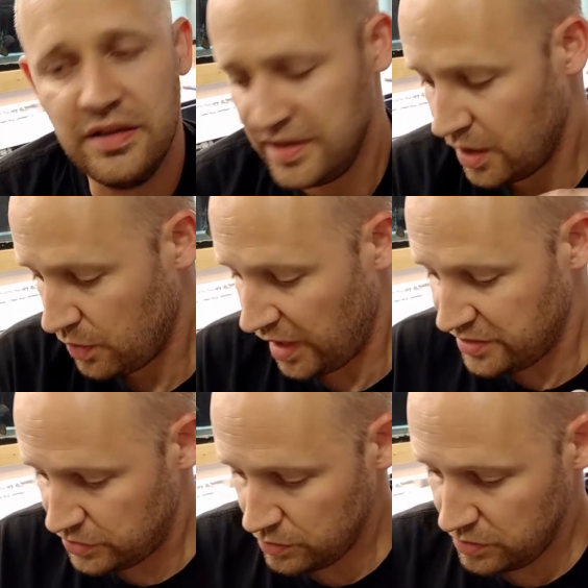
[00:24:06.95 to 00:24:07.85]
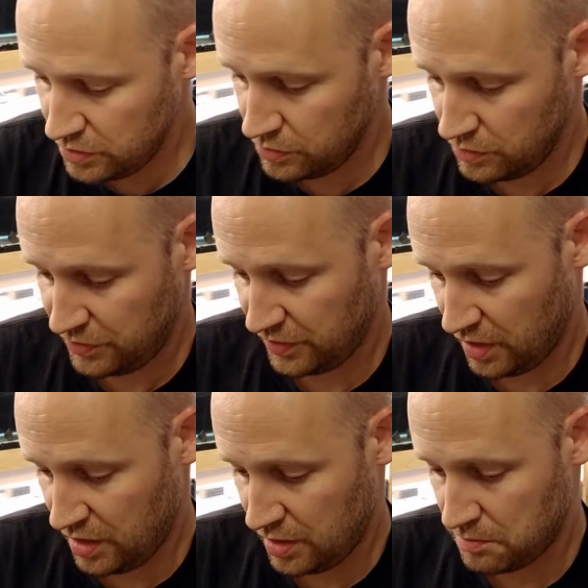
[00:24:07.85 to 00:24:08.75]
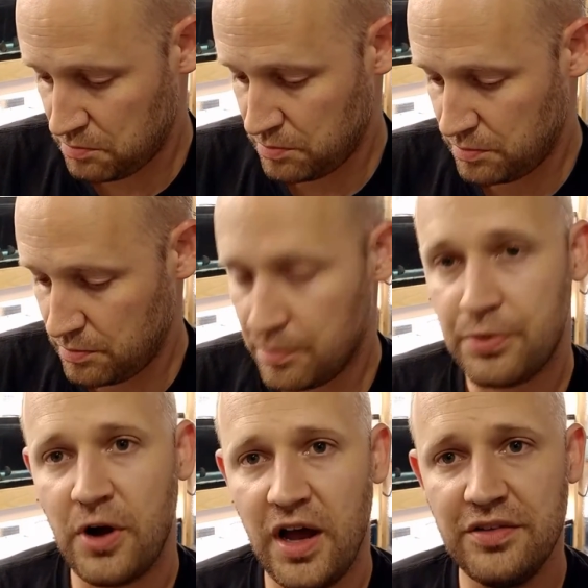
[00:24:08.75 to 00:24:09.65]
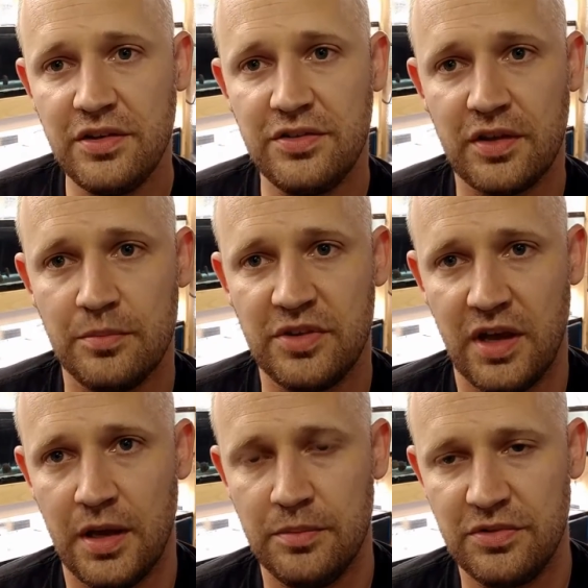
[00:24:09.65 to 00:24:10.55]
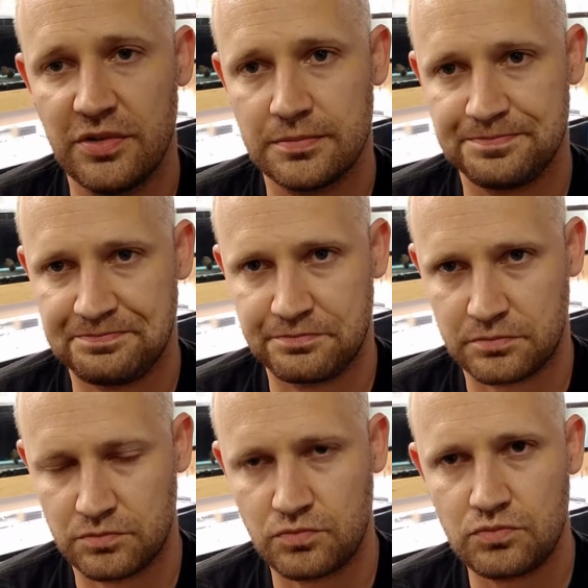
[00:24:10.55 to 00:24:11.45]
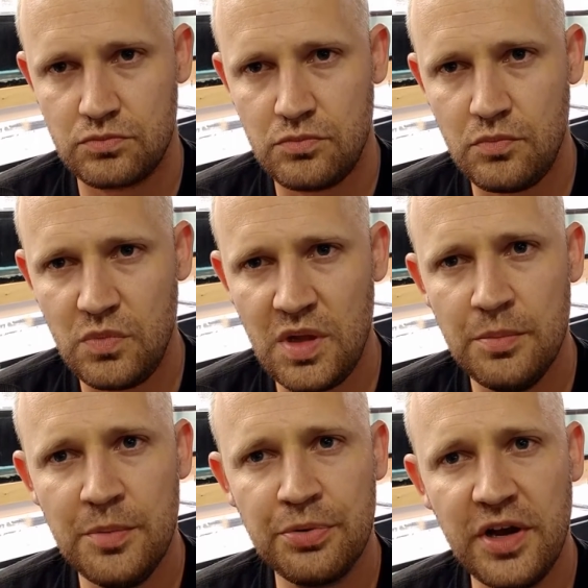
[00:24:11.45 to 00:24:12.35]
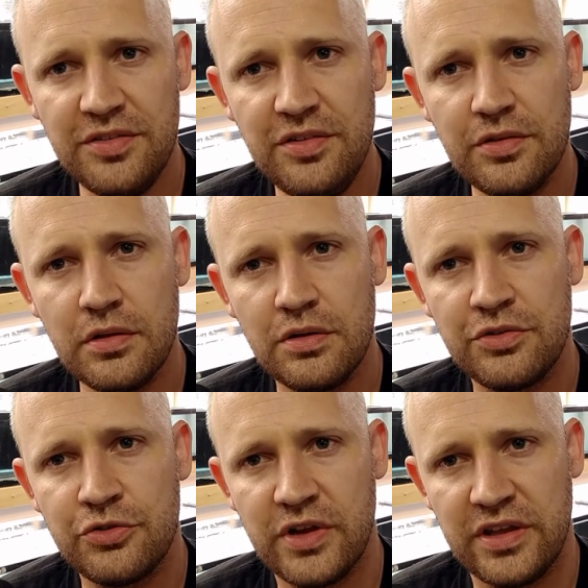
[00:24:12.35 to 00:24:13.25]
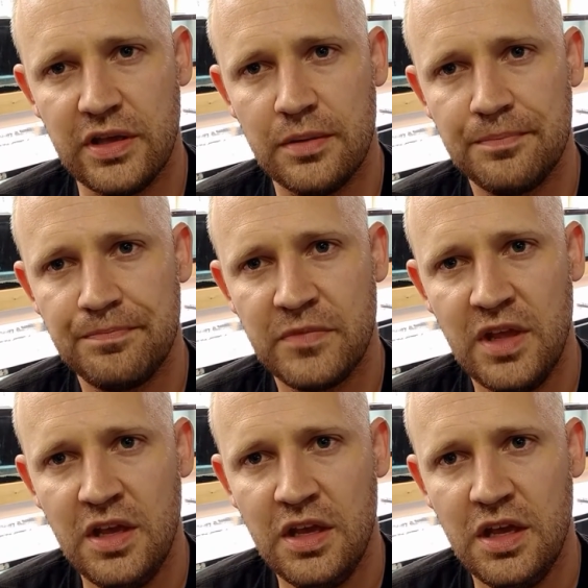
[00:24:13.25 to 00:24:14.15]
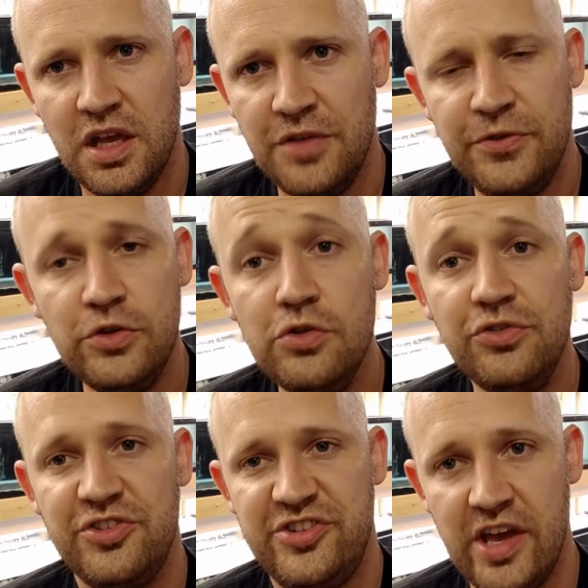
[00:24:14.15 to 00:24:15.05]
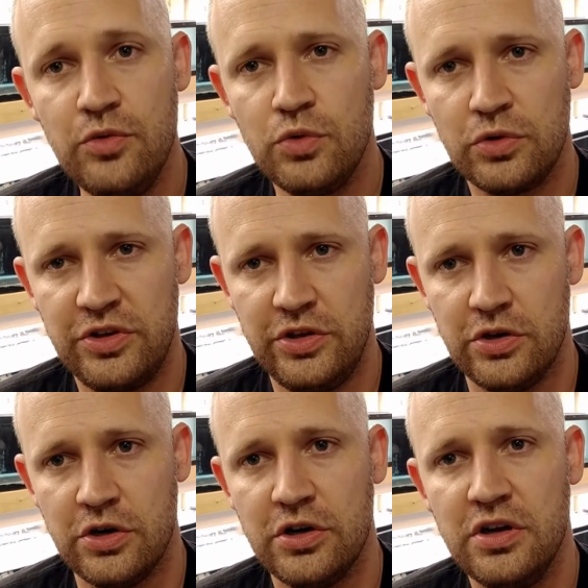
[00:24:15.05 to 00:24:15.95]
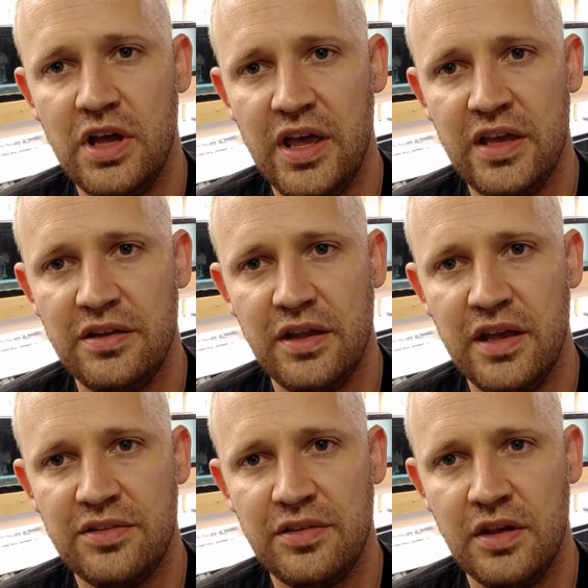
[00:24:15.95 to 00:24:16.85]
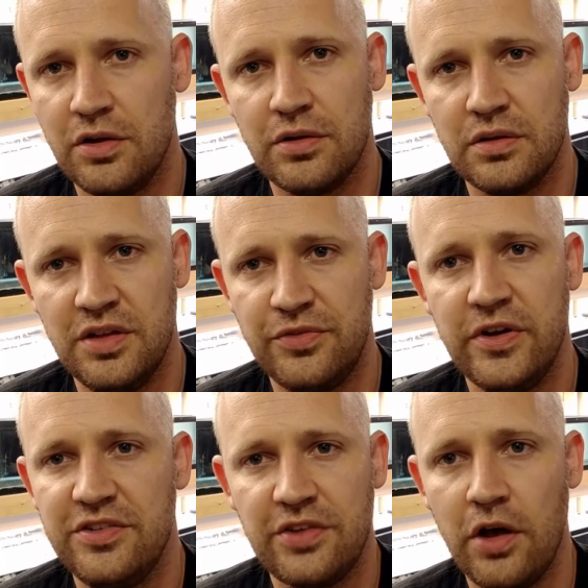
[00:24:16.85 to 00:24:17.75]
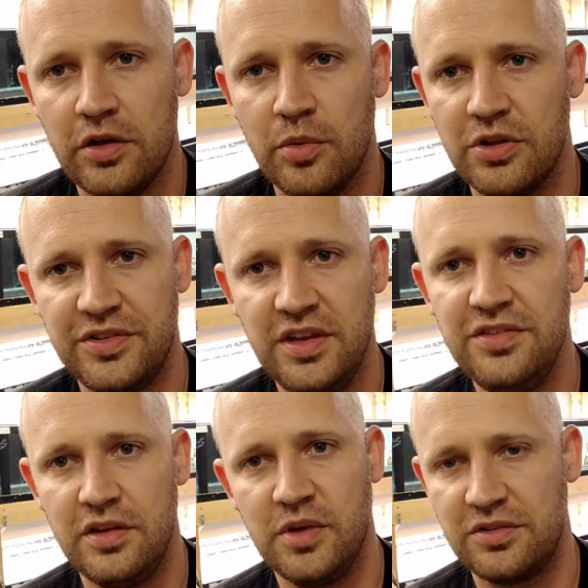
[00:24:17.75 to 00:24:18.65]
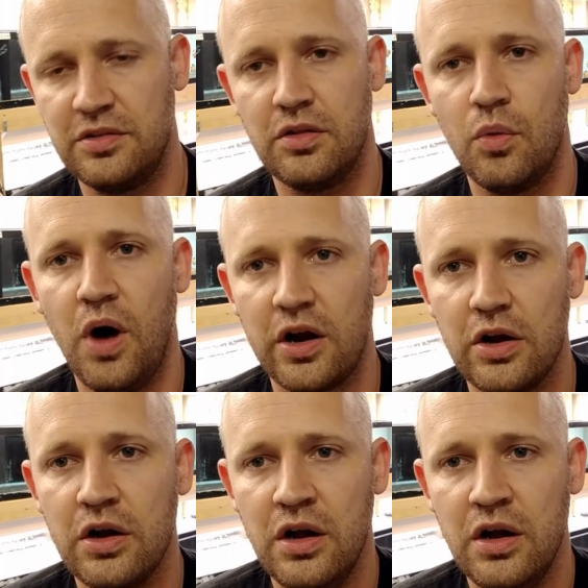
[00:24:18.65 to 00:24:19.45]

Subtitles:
Now, I do use Prozi sometimes, but Prozi's a little tricky. If you use General Cure, it's very soluble. It's easy to mix into the water.